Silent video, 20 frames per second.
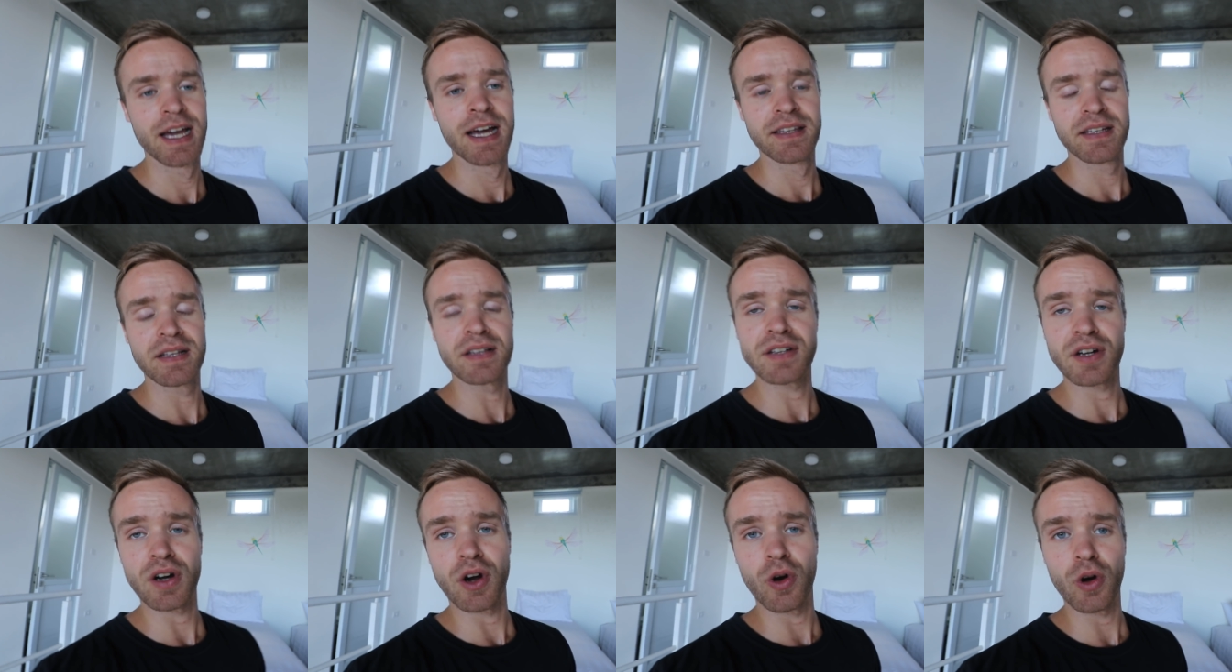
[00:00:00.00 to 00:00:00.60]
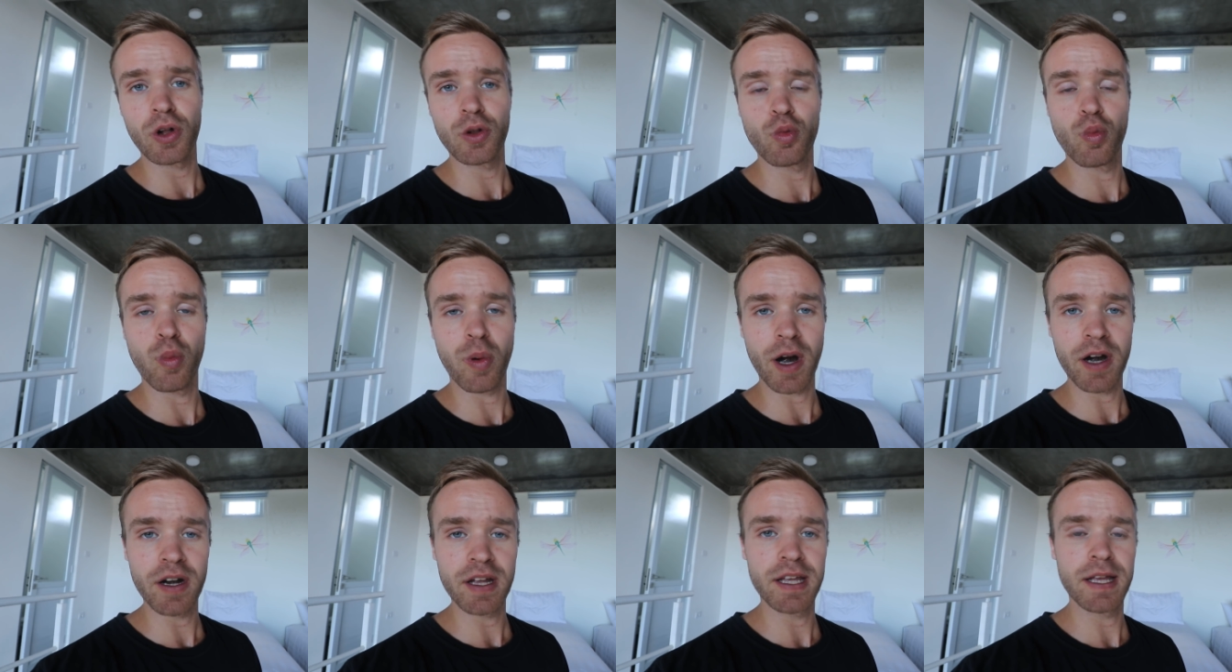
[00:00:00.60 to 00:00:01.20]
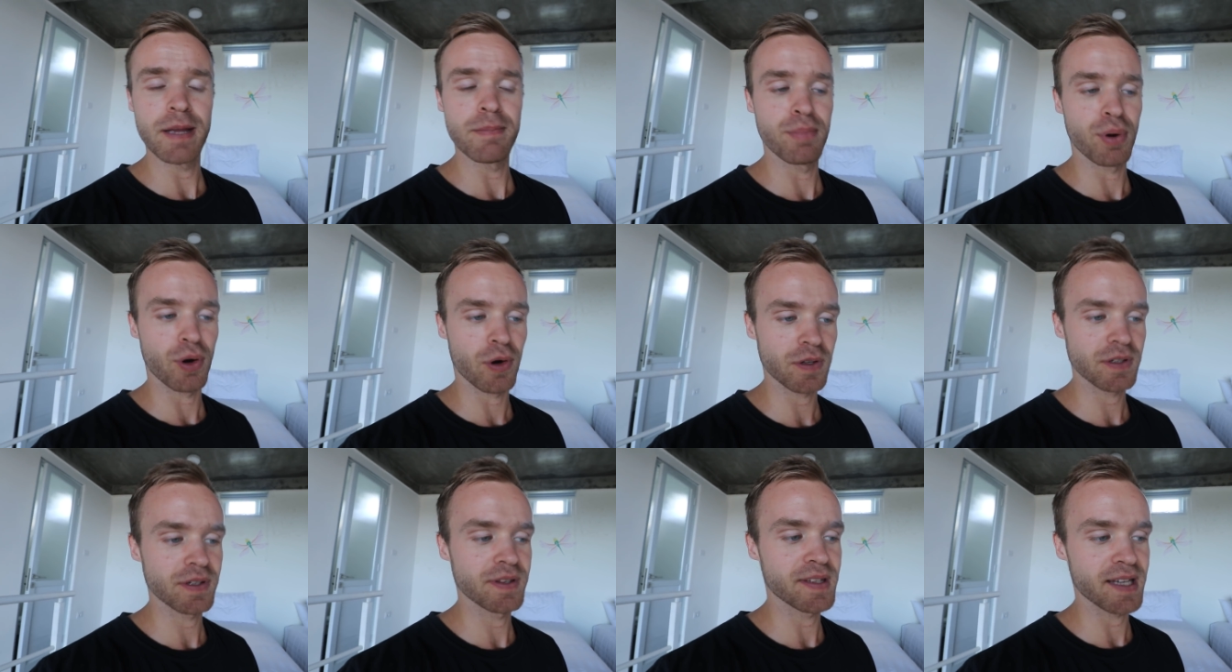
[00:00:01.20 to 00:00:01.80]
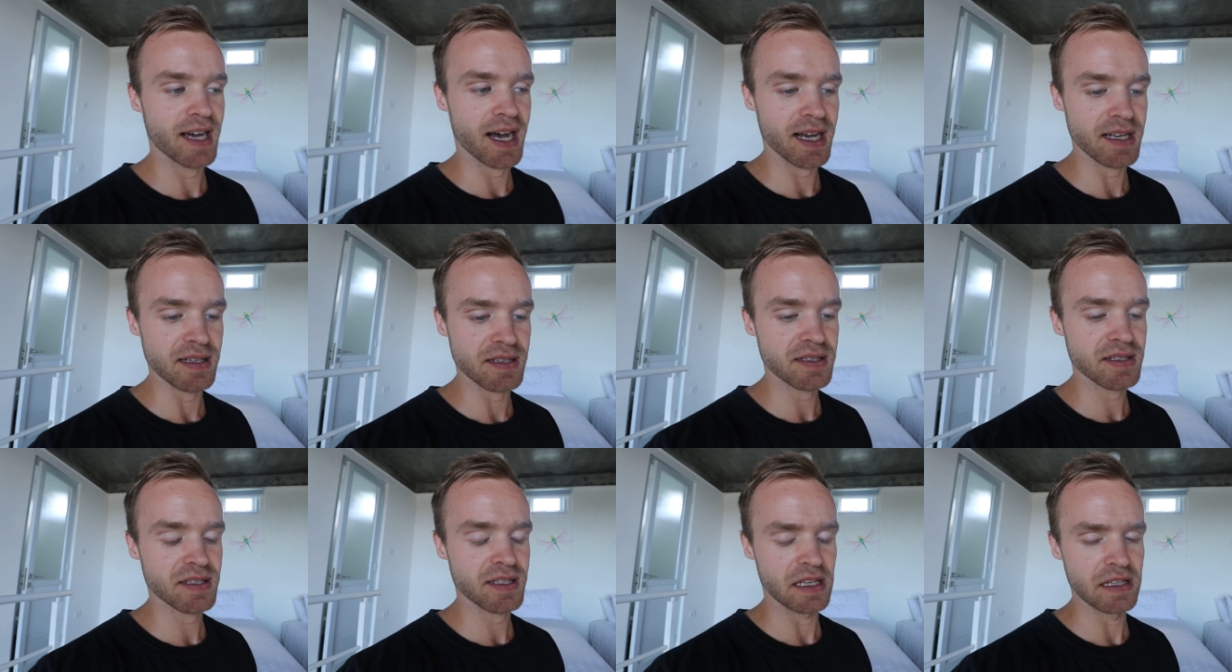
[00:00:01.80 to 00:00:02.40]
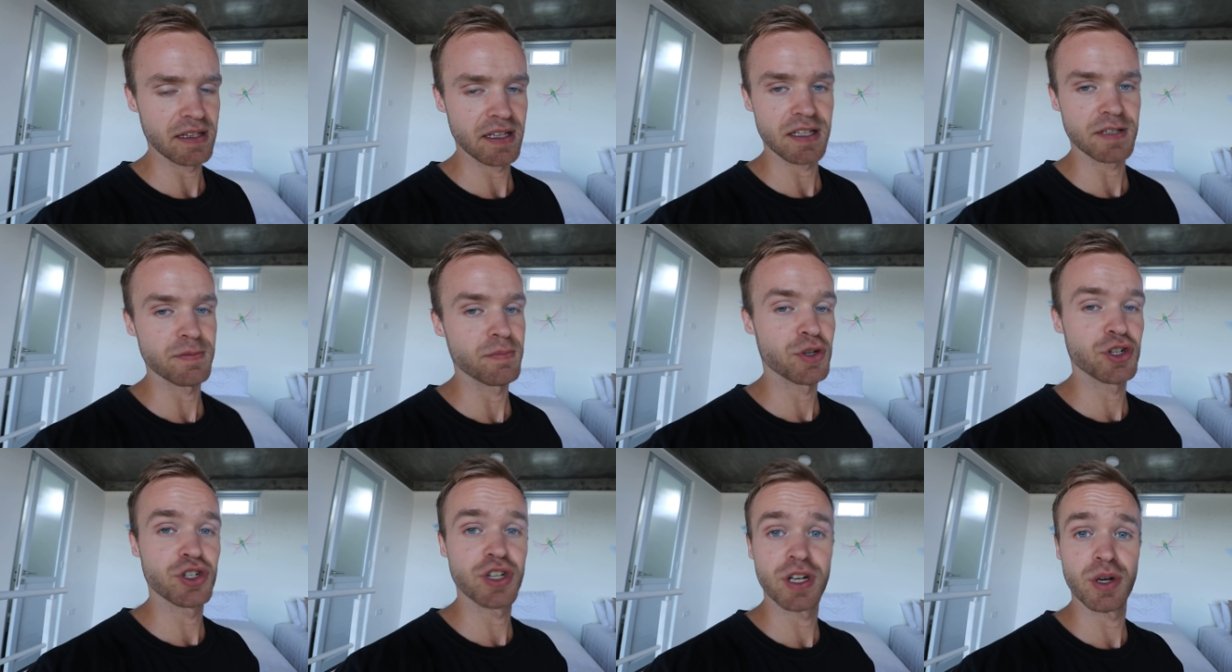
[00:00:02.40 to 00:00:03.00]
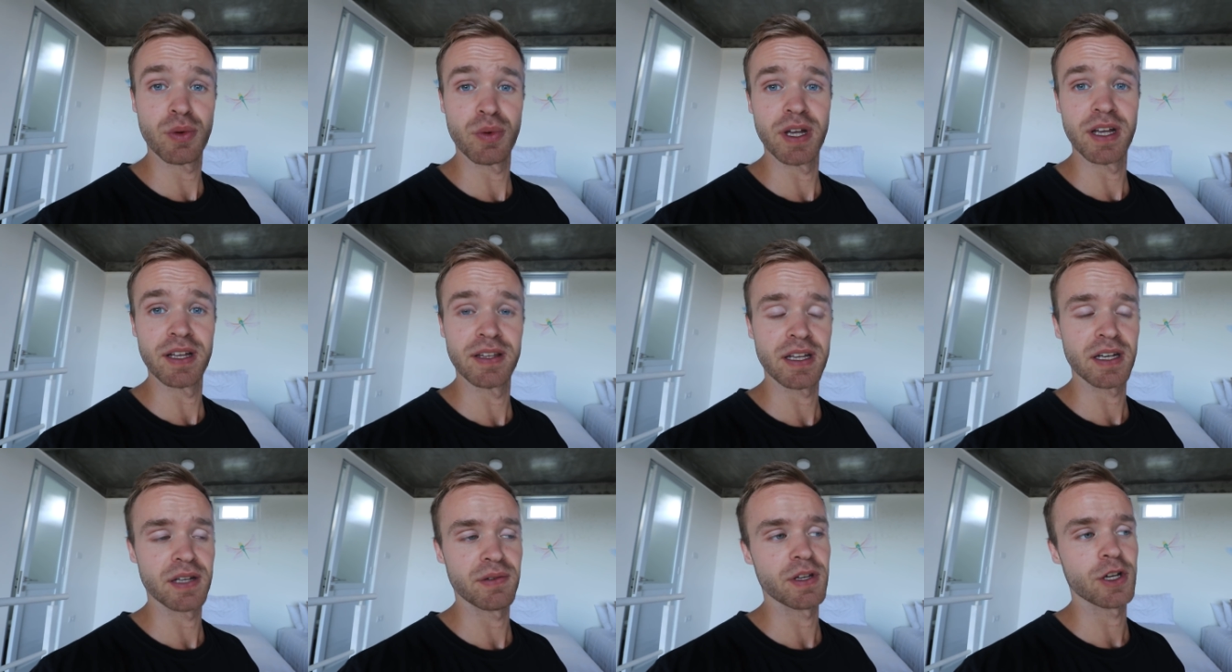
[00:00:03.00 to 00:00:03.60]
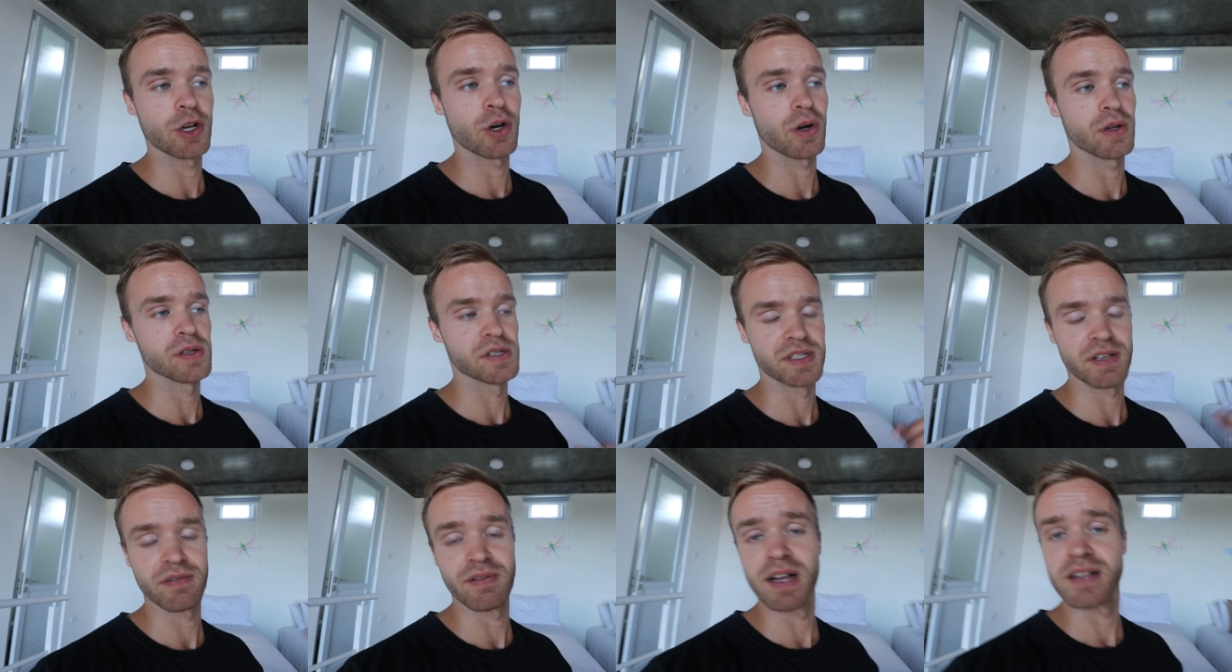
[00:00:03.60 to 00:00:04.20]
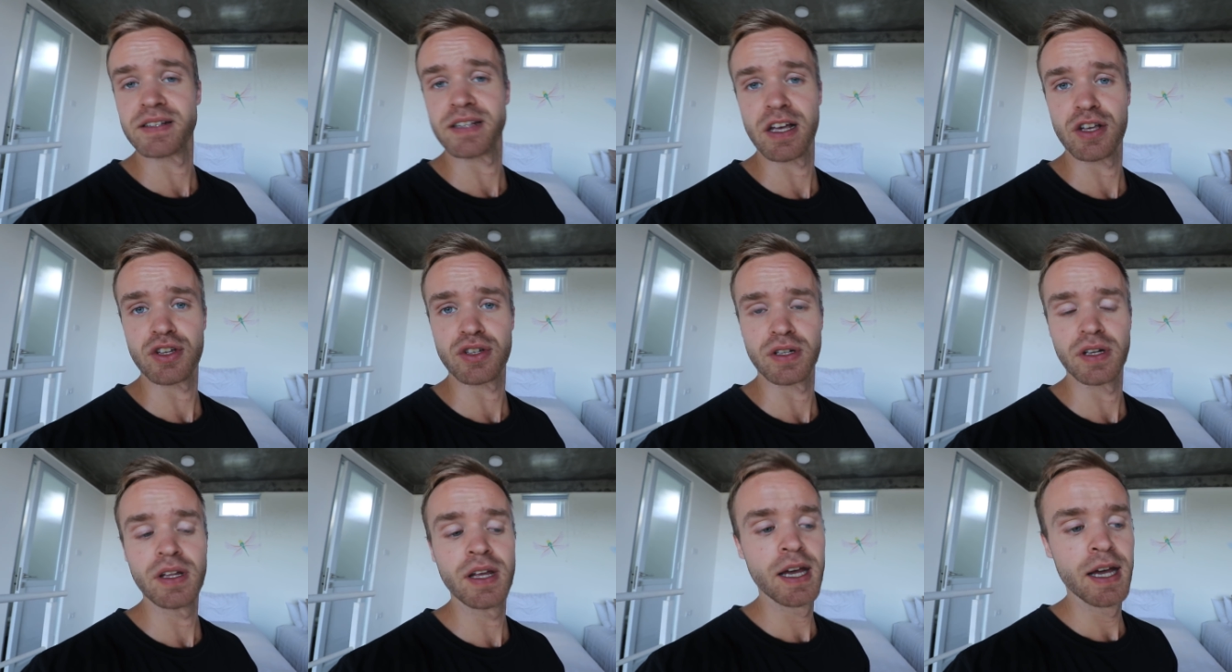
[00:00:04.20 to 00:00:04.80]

These are all very important tasks in this machinery that we call civilization.